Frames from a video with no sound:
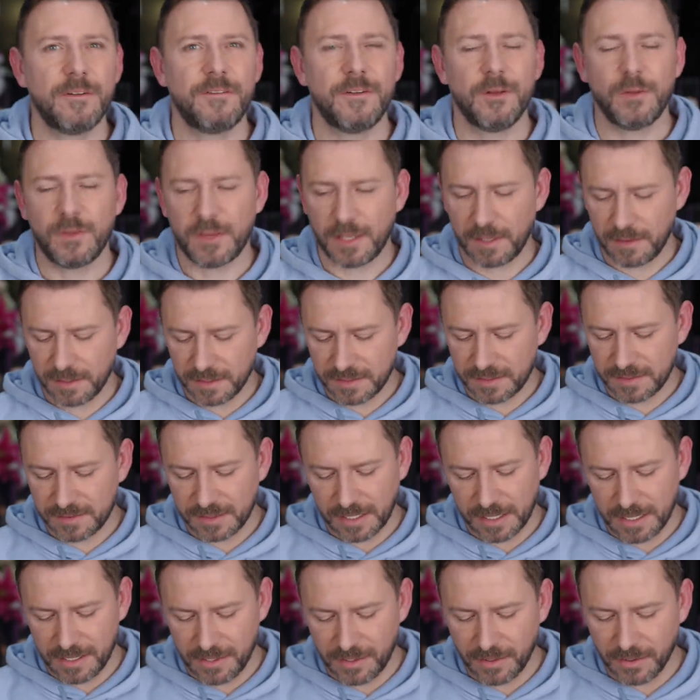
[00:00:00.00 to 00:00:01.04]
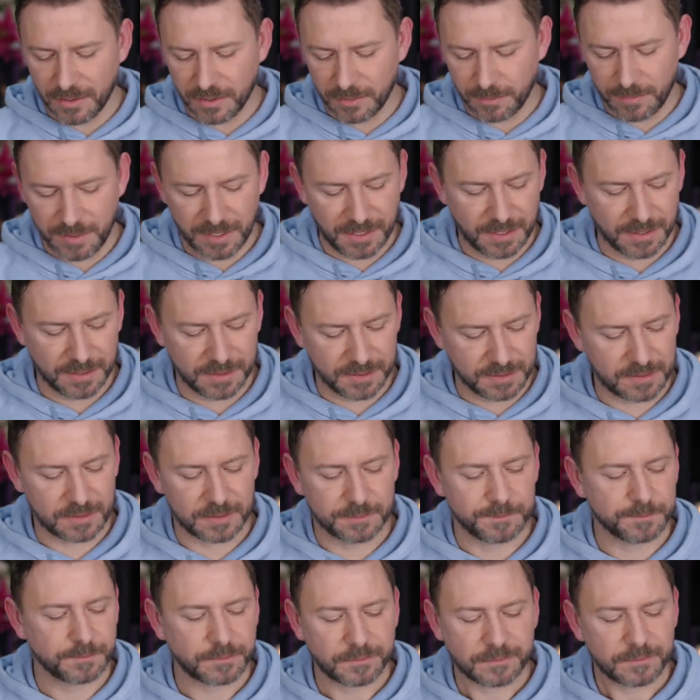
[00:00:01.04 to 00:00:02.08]
if you think this is any good
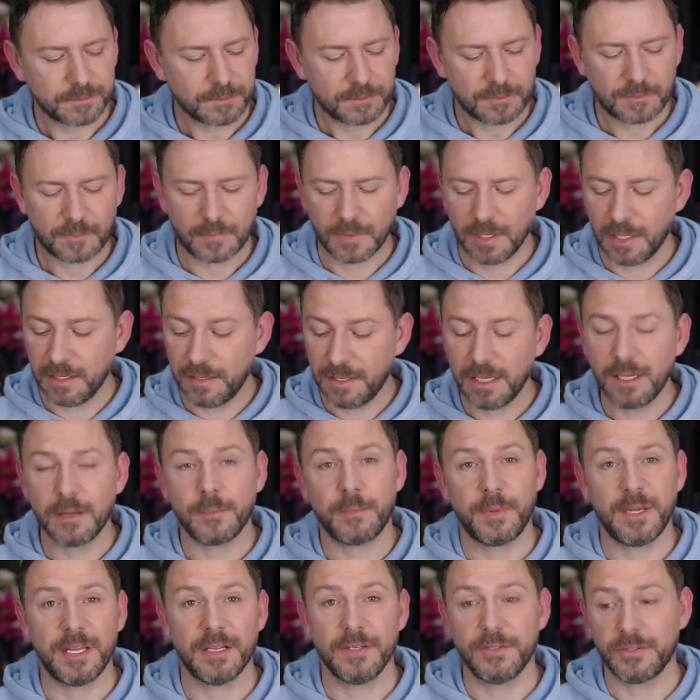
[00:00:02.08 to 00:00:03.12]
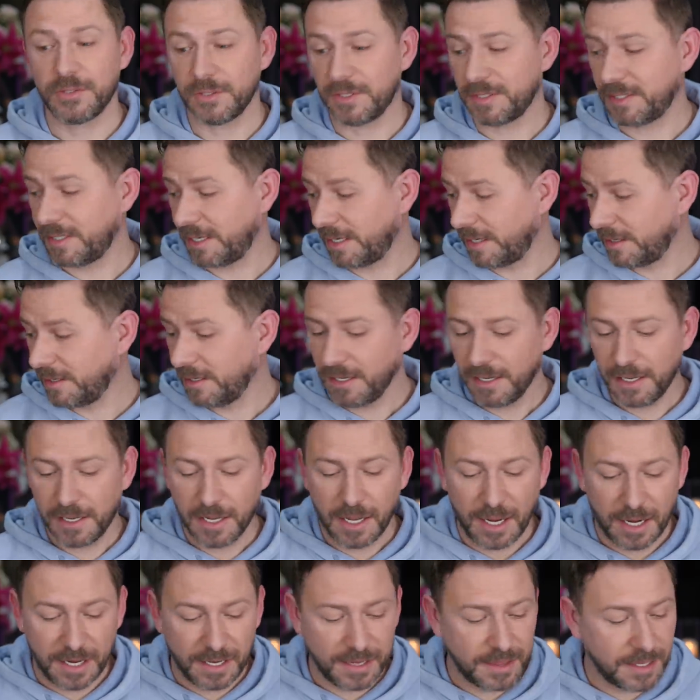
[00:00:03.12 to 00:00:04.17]
because I think it'd be interesting.
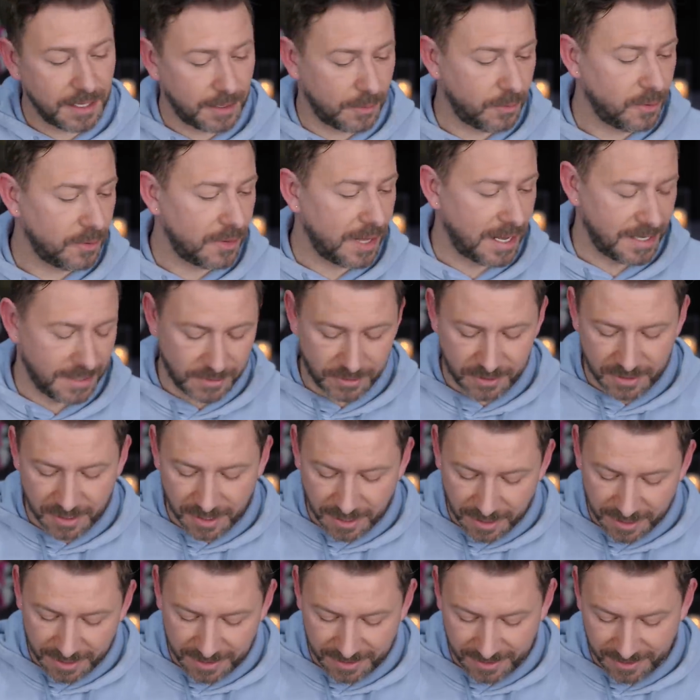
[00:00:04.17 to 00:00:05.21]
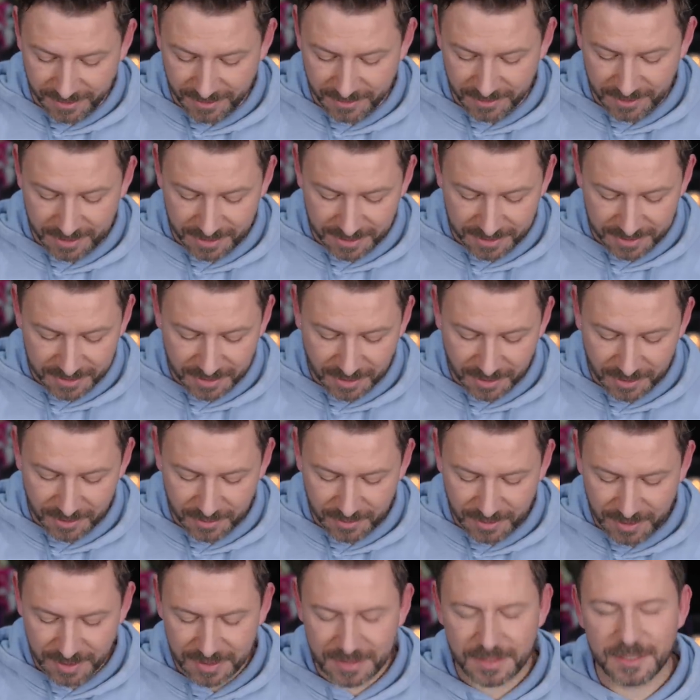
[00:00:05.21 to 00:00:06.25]
And I think we'll end on a high note. So
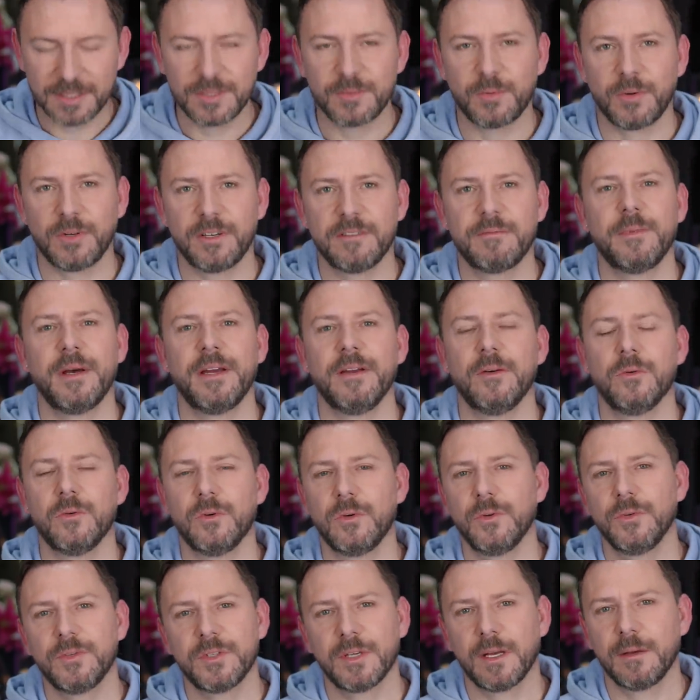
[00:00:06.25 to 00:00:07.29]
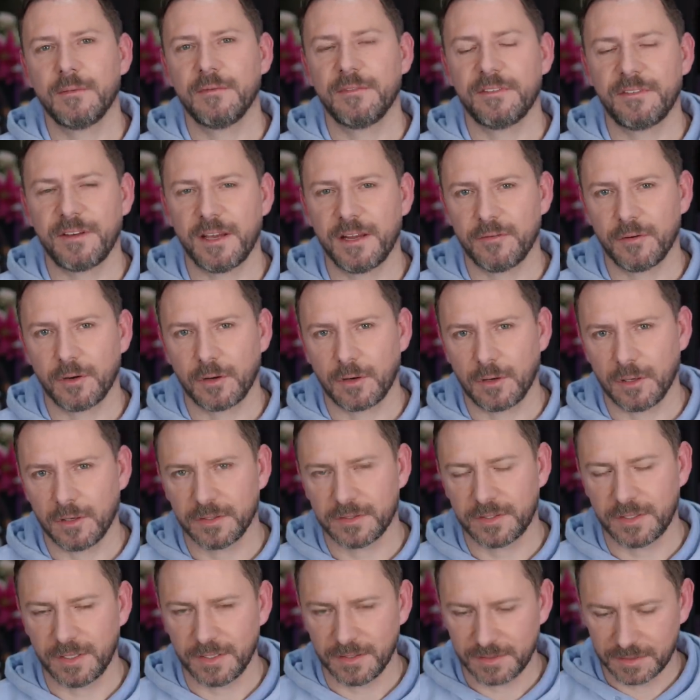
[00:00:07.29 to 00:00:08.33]
this is one of my all-time favorite
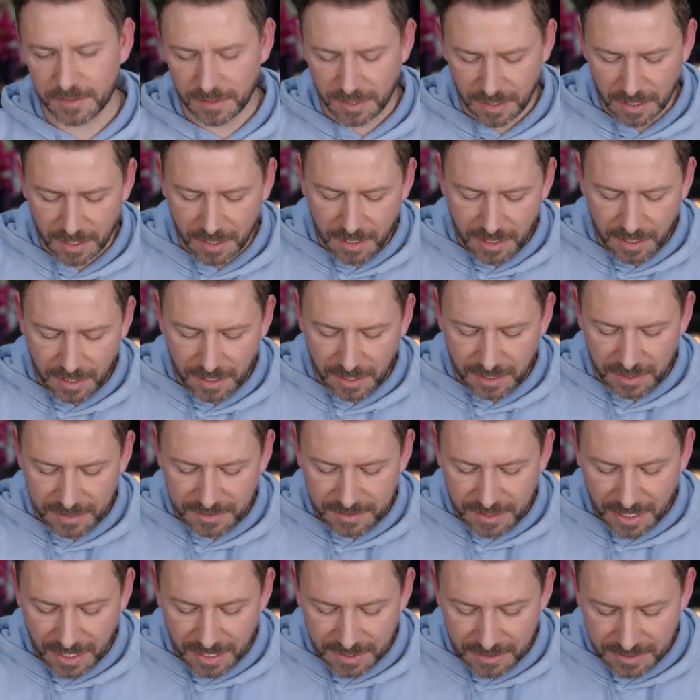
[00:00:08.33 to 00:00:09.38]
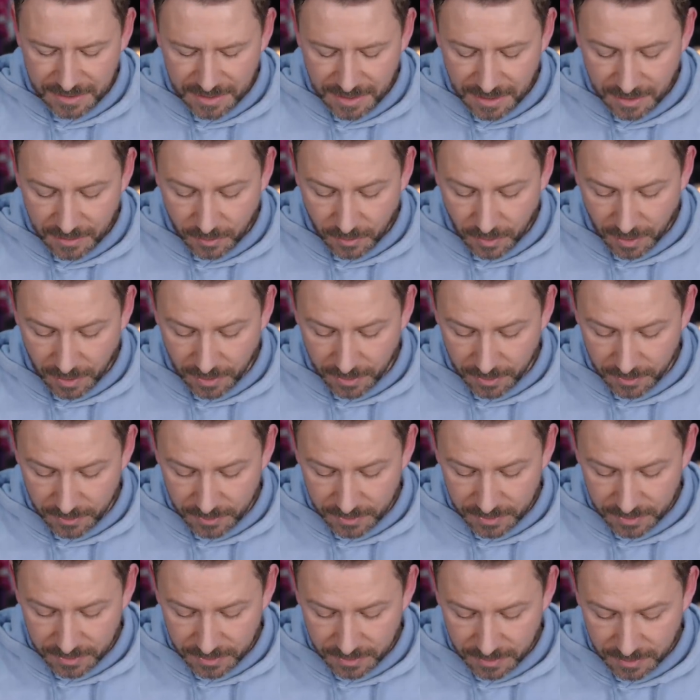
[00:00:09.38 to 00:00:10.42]
glosses. It is Antique
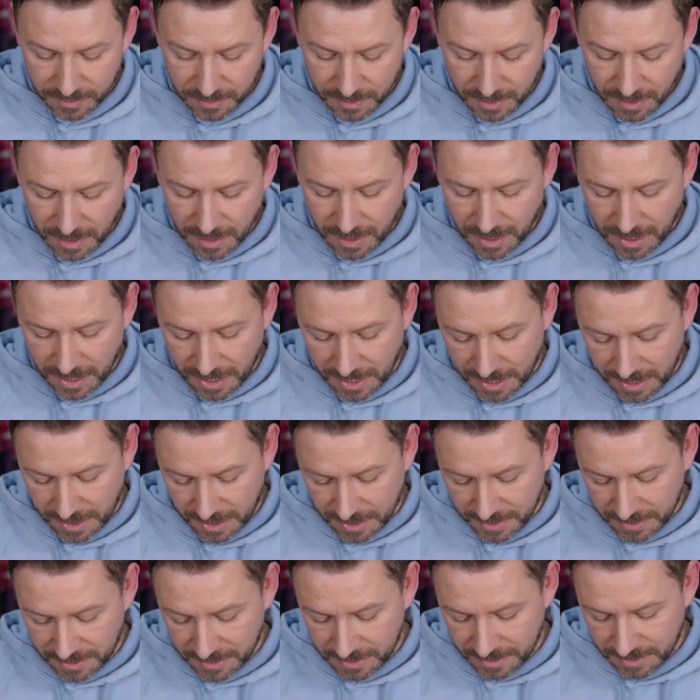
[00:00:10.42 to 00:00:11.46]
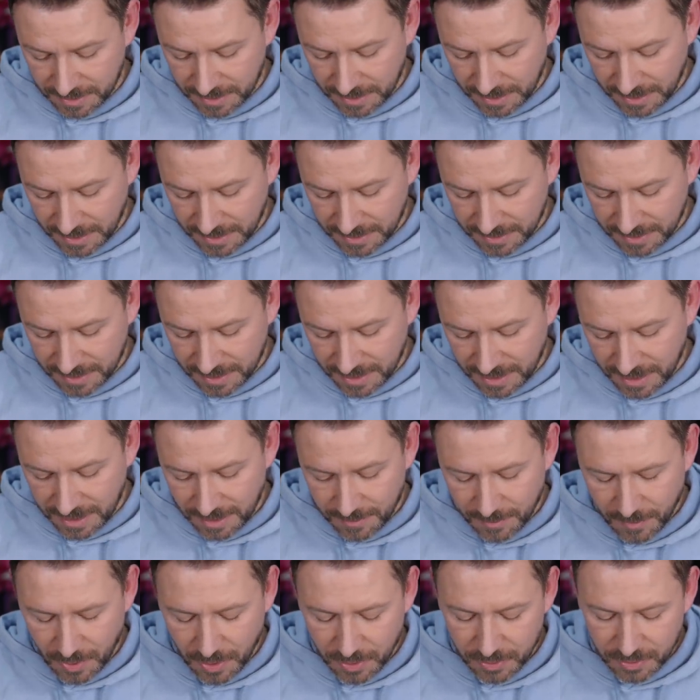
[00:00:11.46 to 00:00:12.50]
Rose and it is the
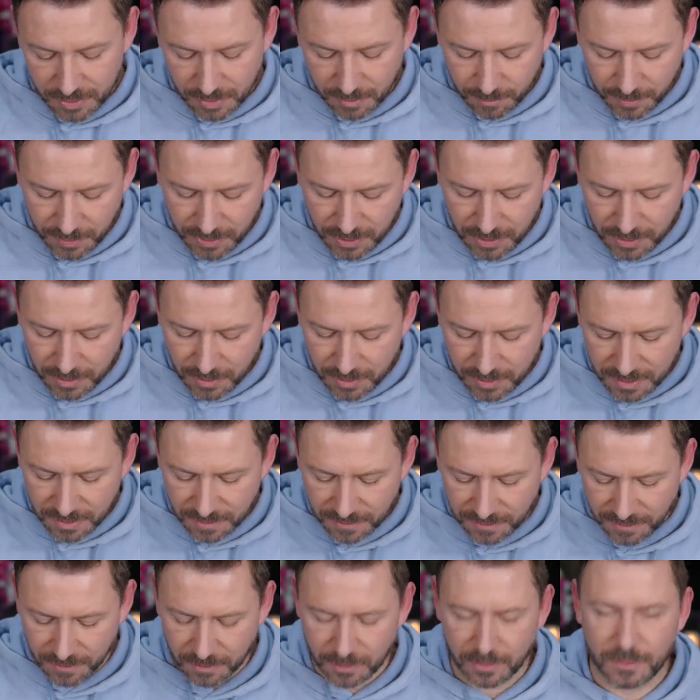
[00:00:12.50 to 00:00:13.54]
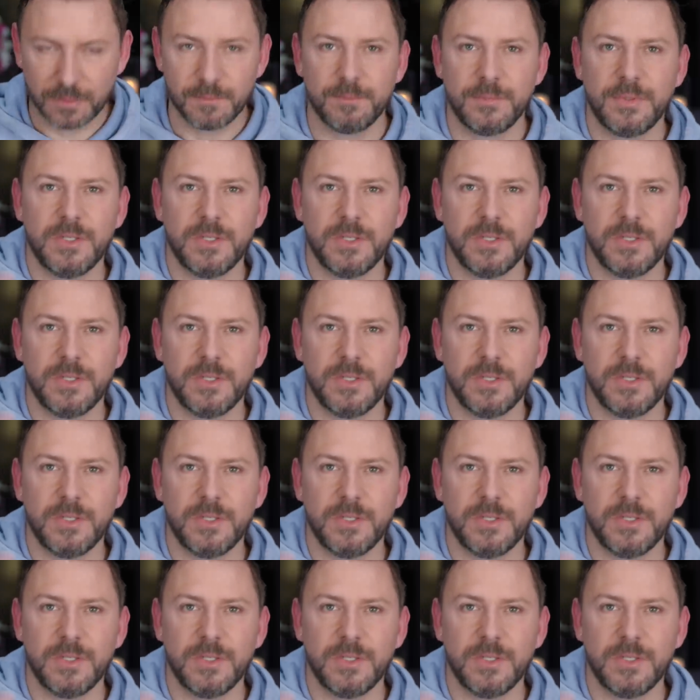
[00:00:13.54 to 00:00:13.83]
most beautiful,